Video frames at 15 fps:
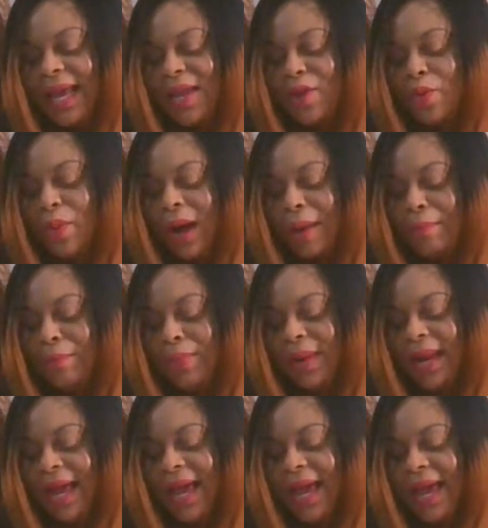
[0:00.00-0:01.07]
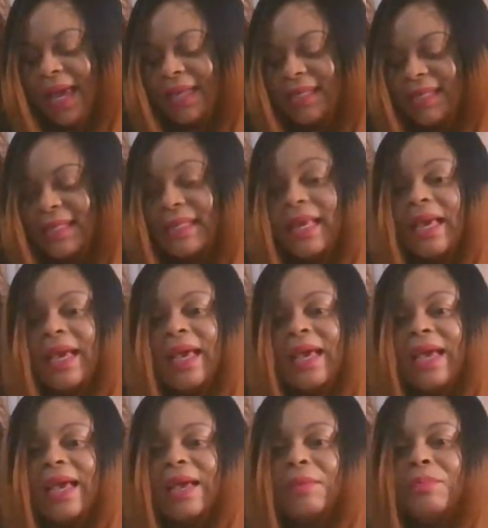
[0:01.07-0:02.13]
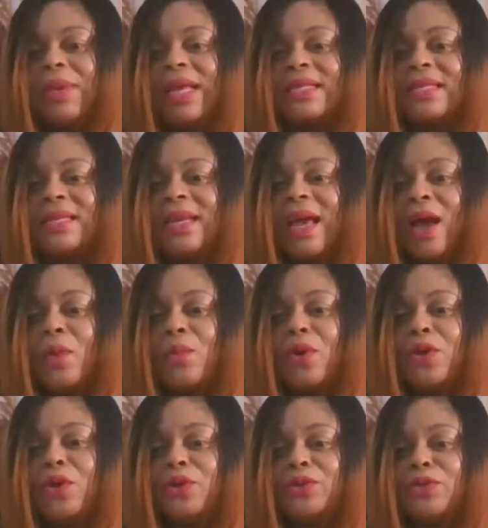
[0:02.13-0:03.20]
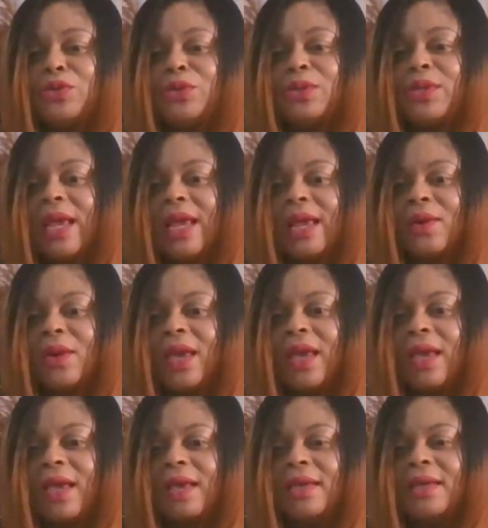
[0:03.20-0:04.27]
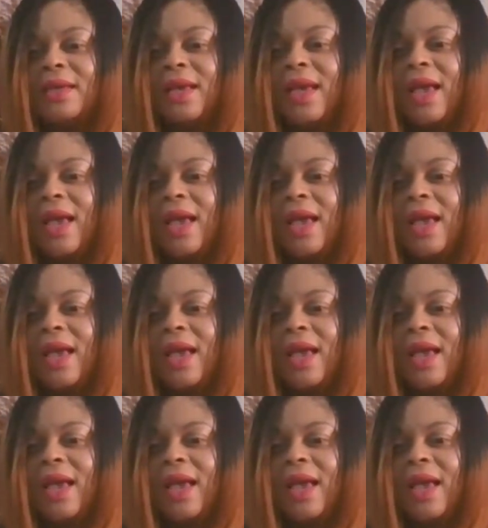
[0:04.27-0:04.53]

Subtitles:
You are blessed. Blessing, how are you today? Okay.